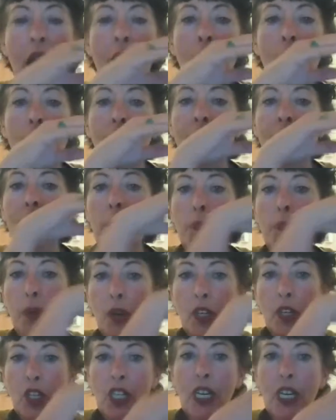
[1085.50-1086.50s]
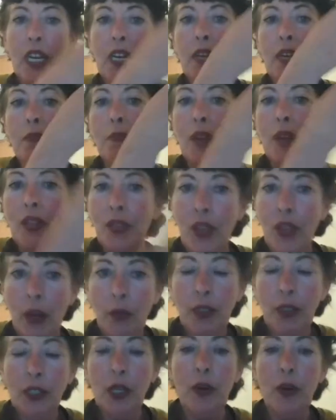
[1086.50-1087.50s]
and when he pushed in, my
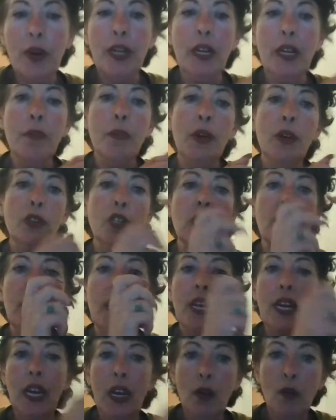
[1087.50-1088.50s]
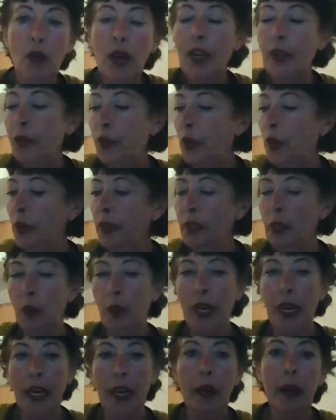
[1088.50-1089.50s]
thumb was already in motion. I cut right through his
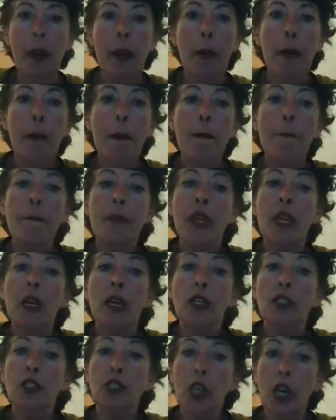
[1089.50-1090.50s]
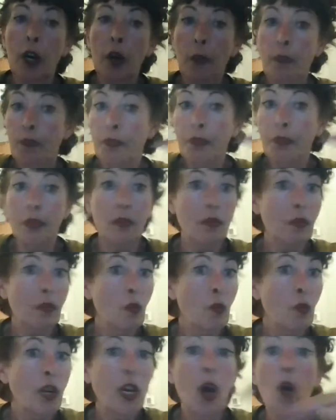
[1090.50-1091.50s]
quick. So
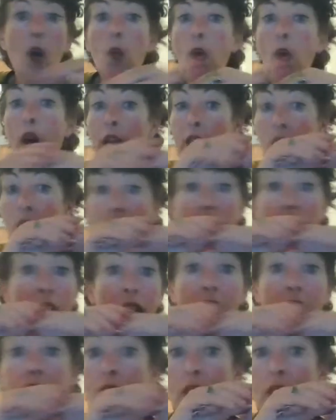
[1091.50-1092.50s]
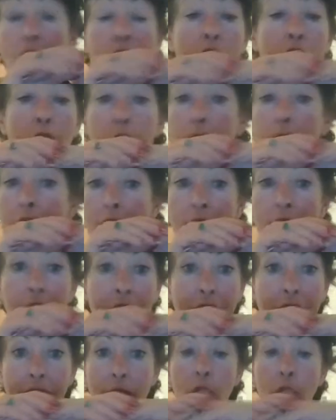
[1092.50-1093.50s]
we don't want dogs doing
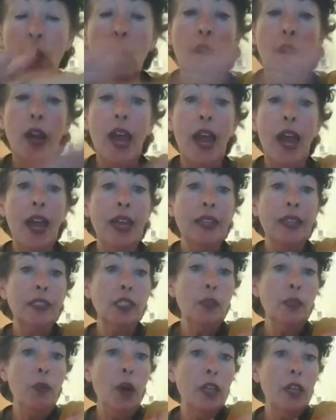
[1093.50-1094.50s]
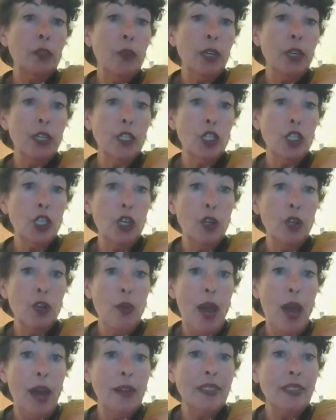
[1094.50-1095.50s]
this or at hands to paws. We're going to show
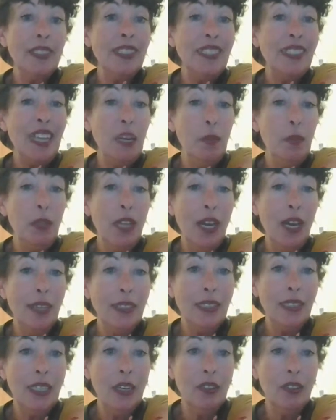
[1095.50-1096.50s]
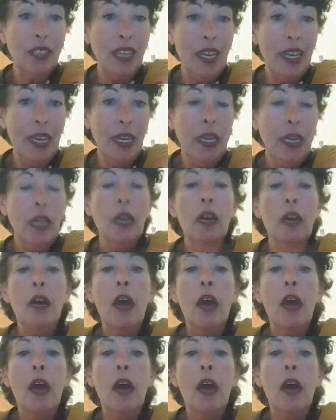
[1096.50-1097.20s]
you how to stabilize their leg